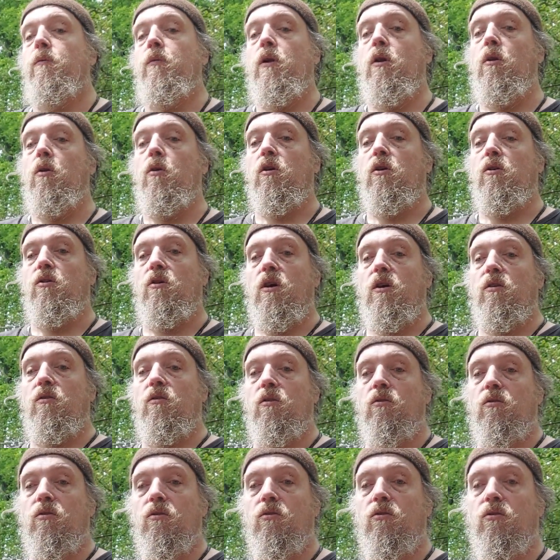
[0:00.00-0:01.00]
look at that.
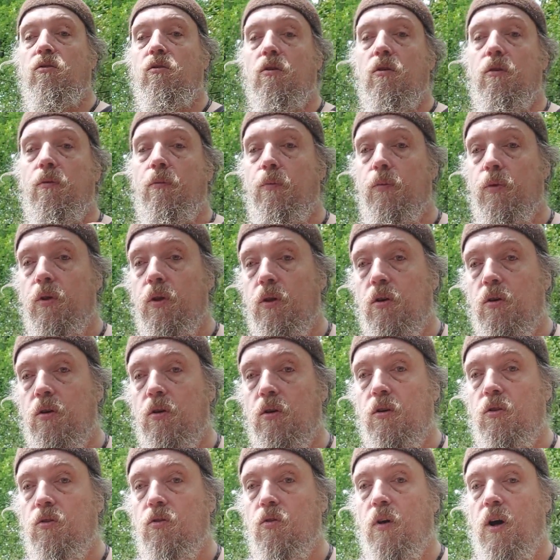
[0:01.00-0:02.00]
This is a
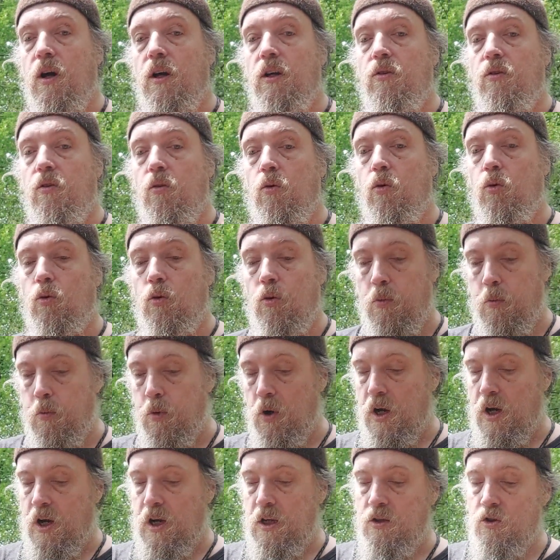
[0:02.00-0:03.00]
dried oak
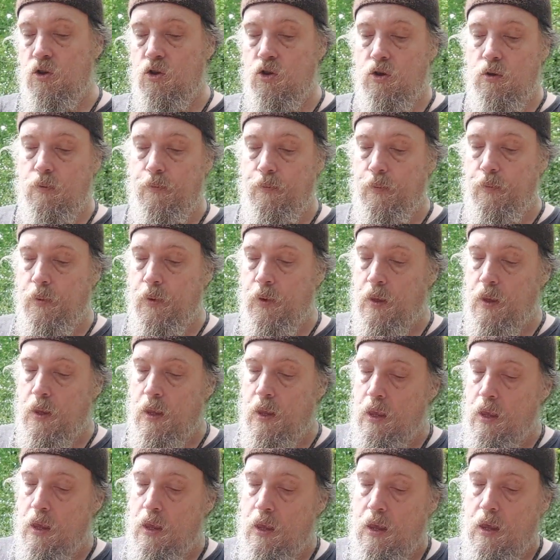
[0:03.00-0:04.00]
branch,
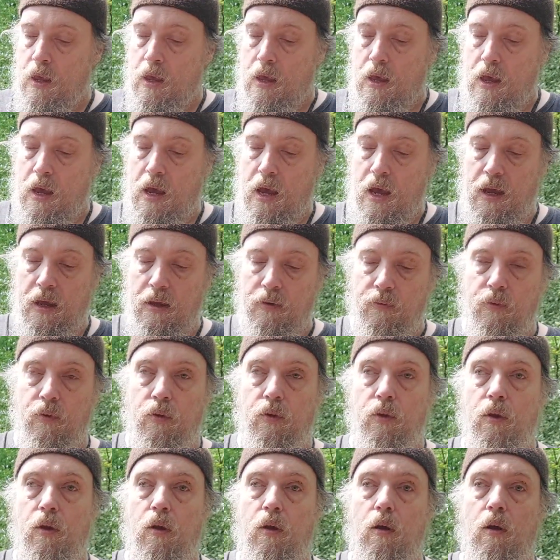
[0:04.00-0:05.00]

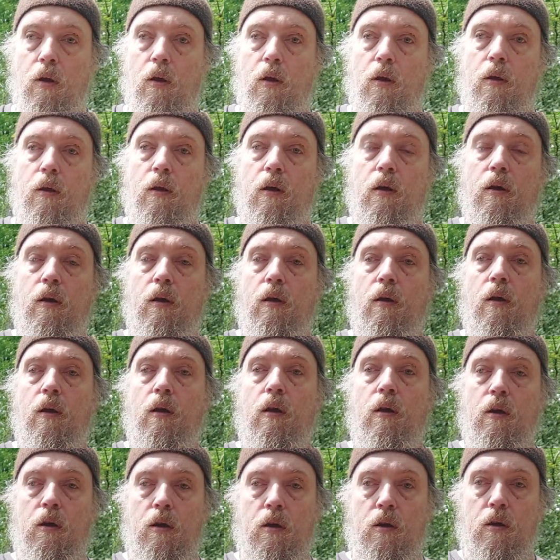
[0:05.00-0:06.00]
and
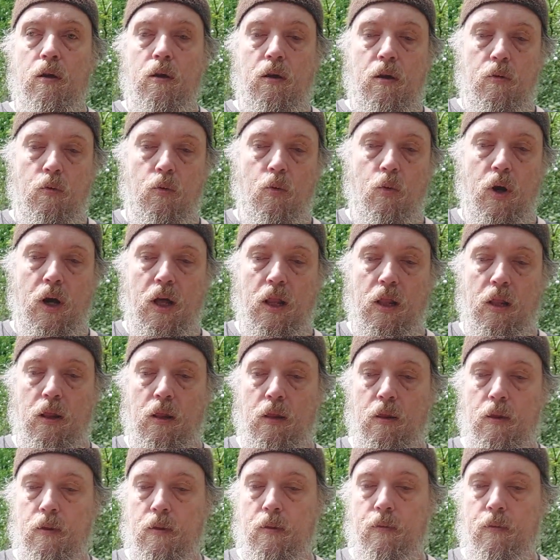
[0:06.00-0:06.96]
well,